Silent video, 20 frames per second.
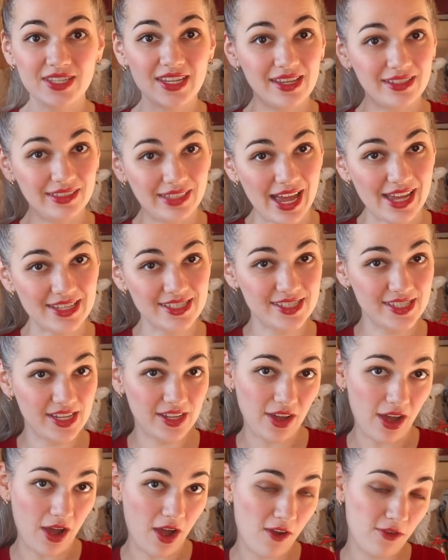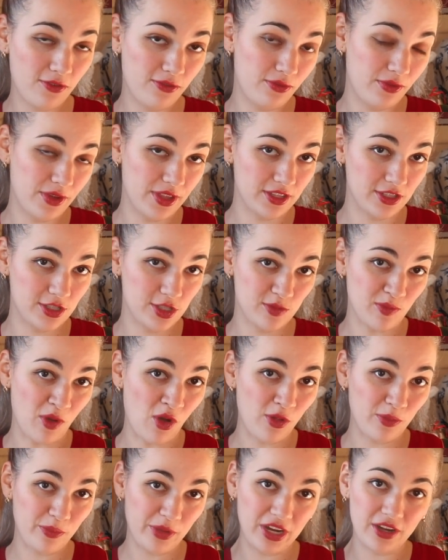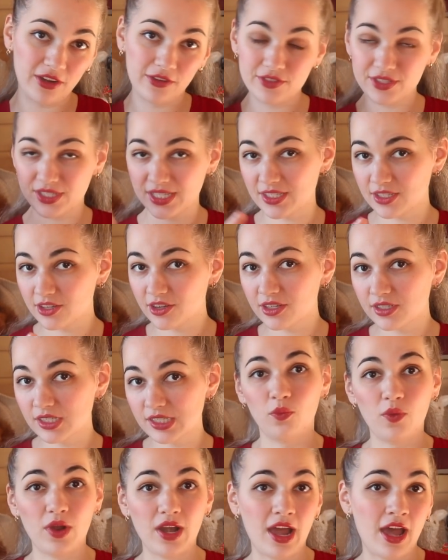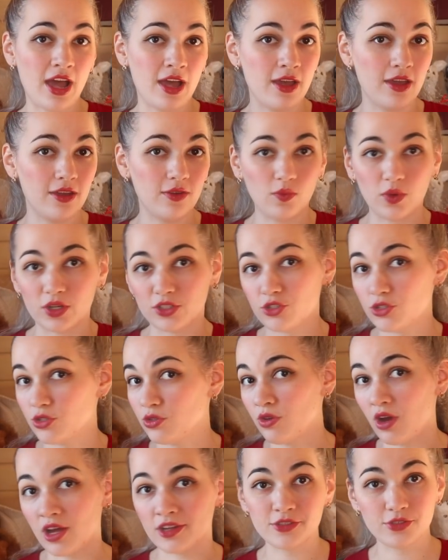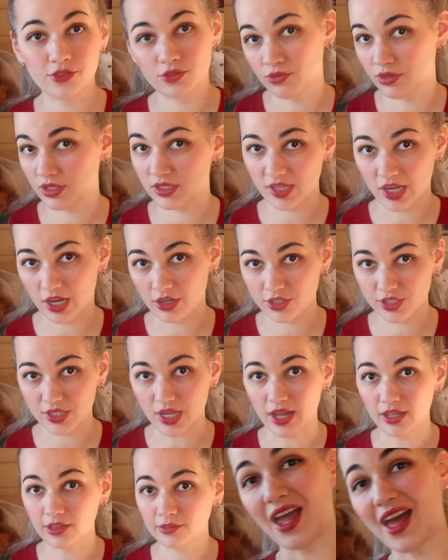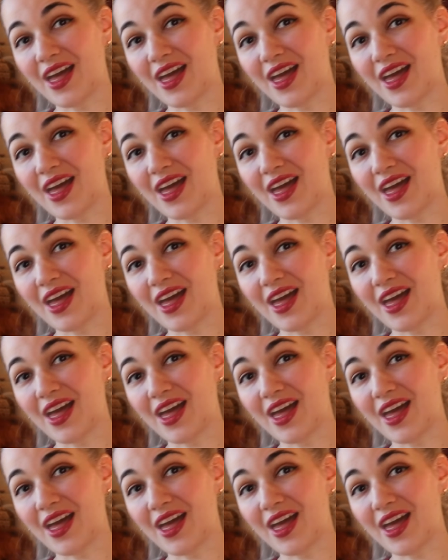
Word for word: the elastic off with a small pair of scissors when I want to undo this hairstyle